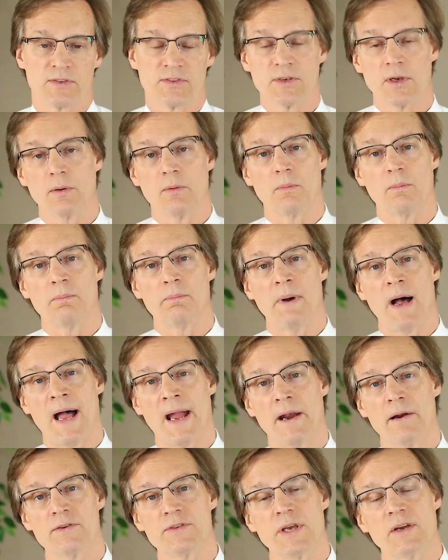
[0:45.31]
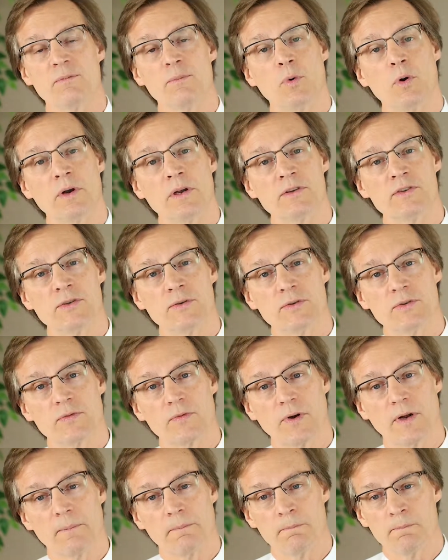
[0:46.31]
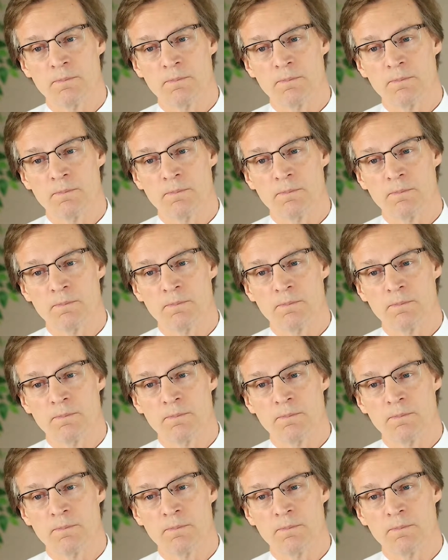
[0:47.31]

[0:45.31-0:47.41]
So buyers have more to choose from.